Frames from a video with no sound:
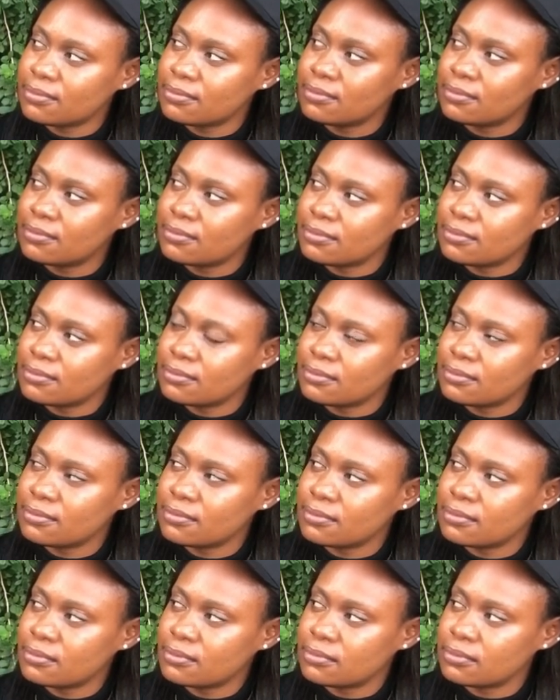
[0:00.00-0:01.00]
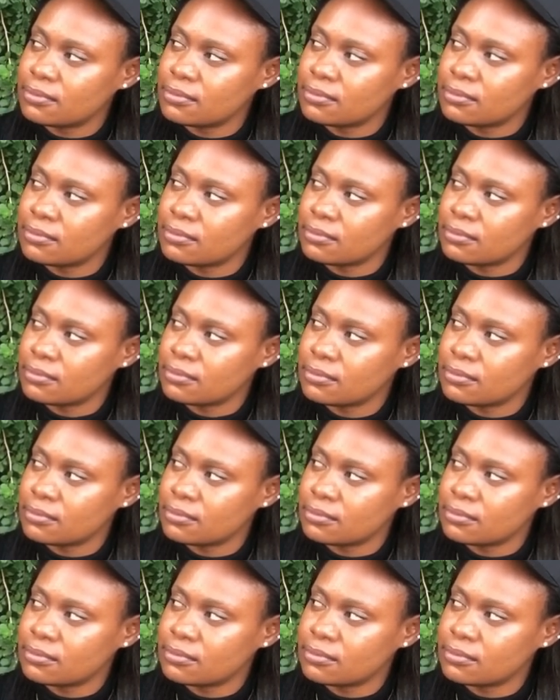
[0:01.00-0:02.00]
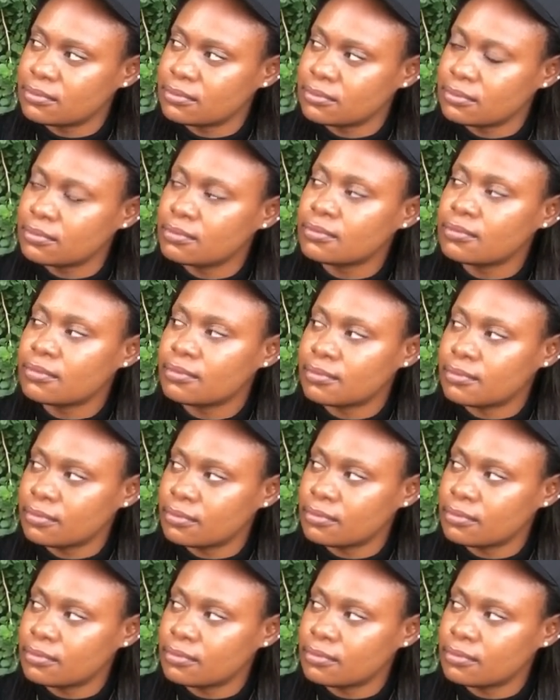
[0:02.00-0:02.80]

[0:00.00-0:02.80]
(silent)